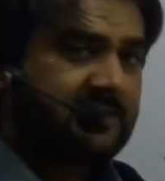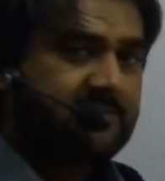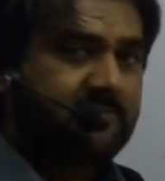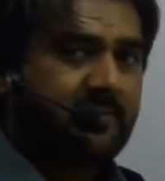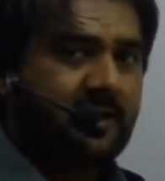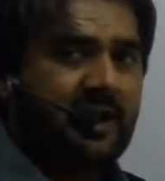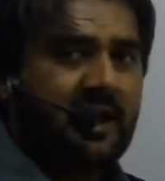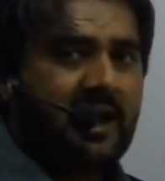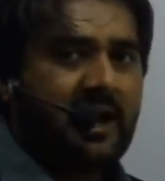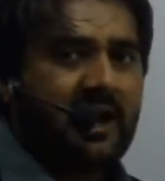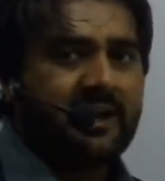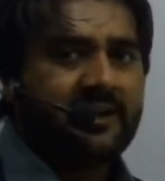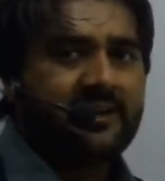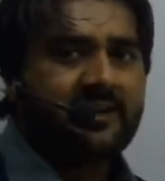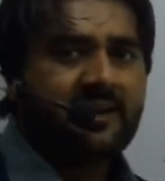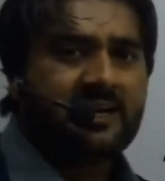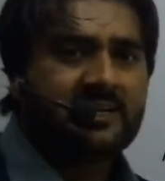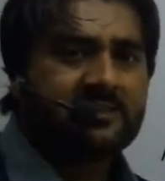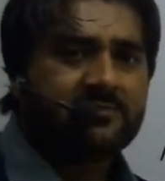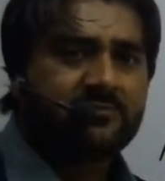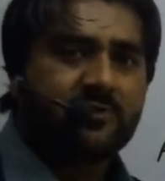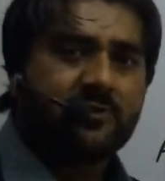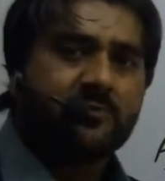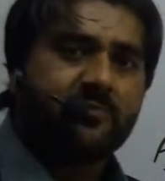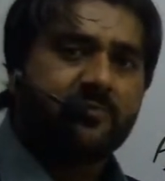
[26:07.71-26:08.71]
my
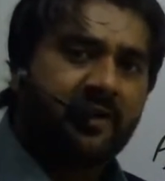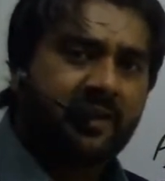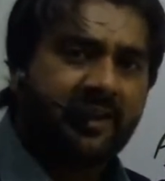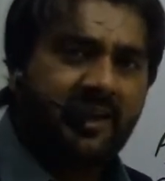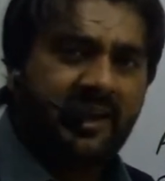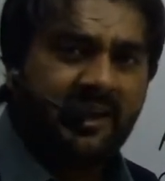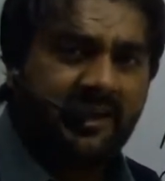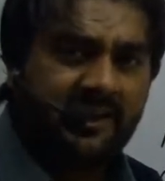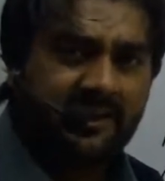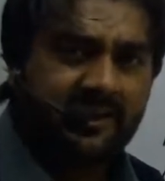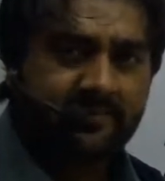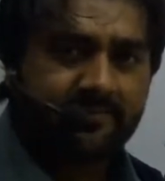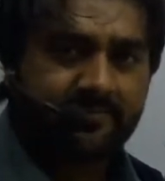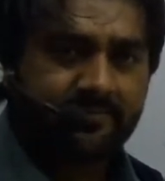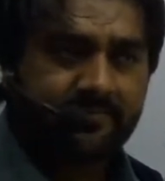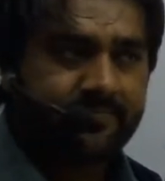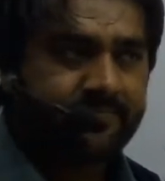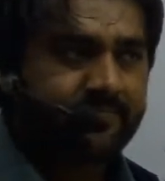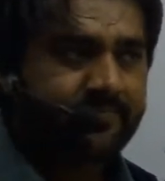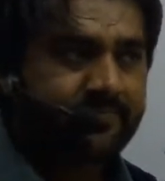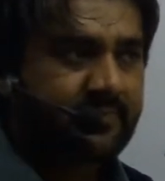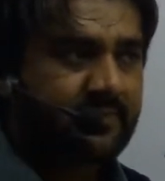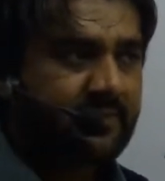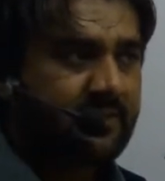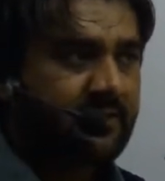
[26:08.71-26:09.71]
ideas would be random.
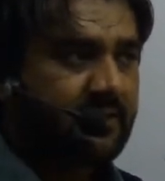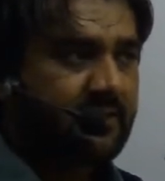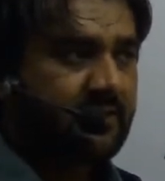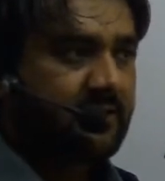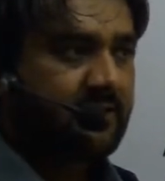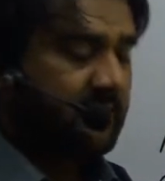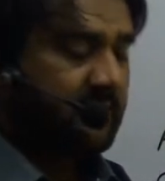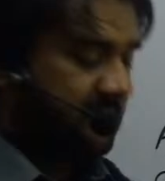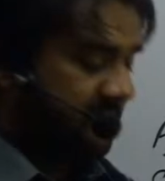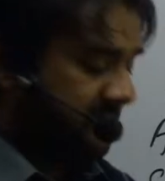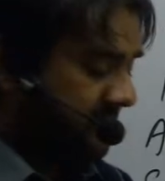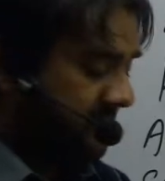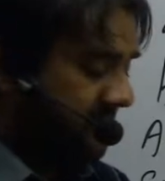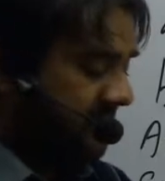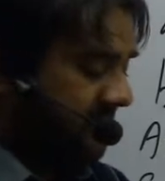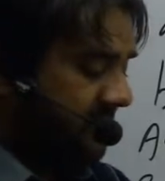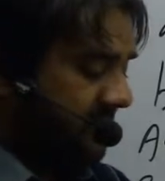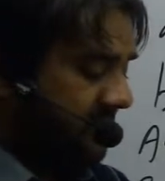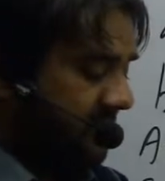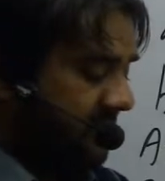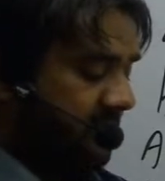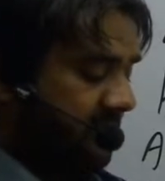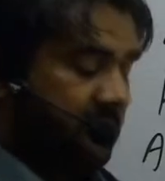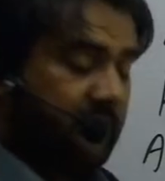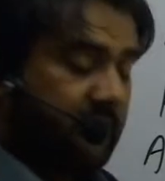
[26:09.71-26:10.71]

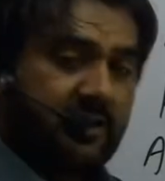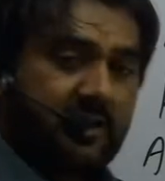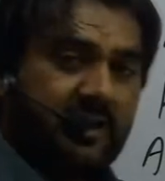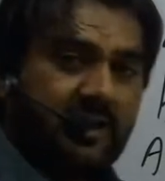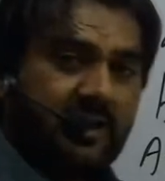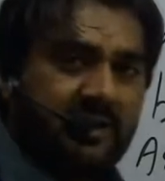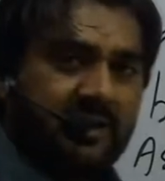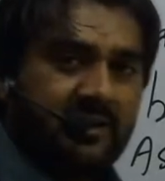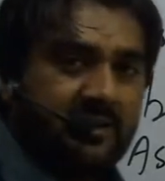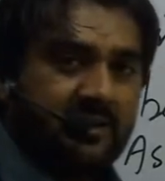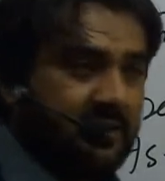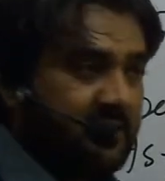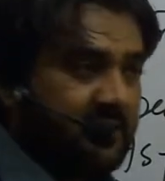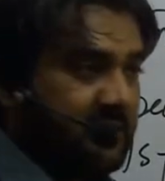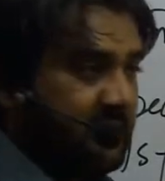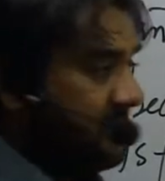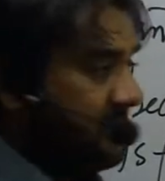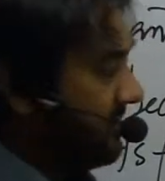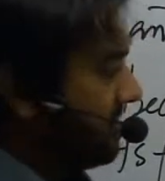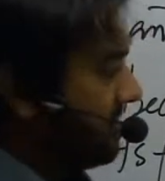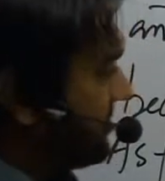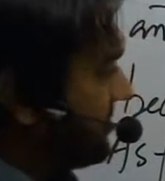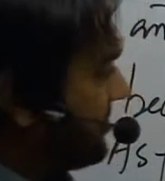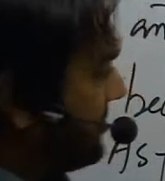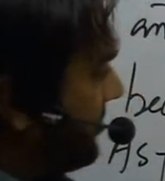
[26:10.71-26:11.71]
Okay?
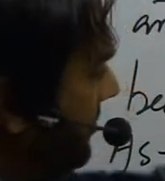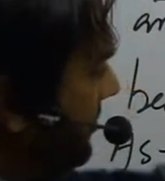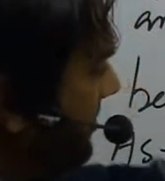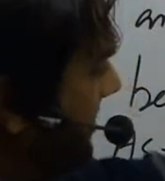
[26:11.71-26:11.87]
So